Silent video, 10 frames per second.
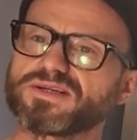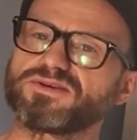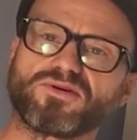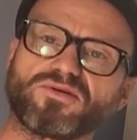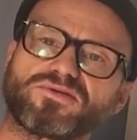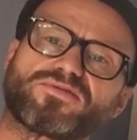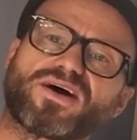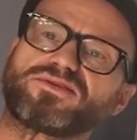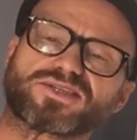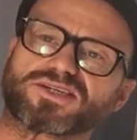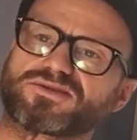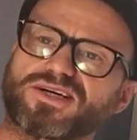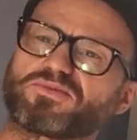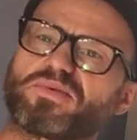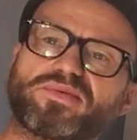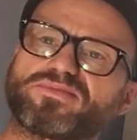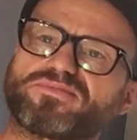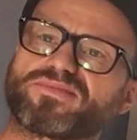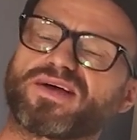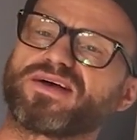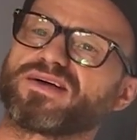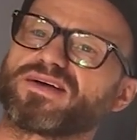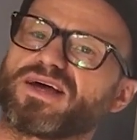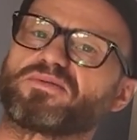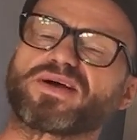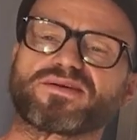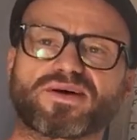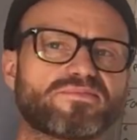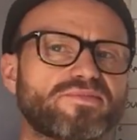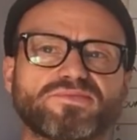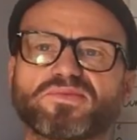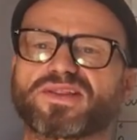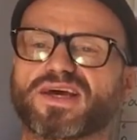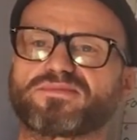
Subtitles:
you'll find your texturizing will be minimum. It will be a minimum at the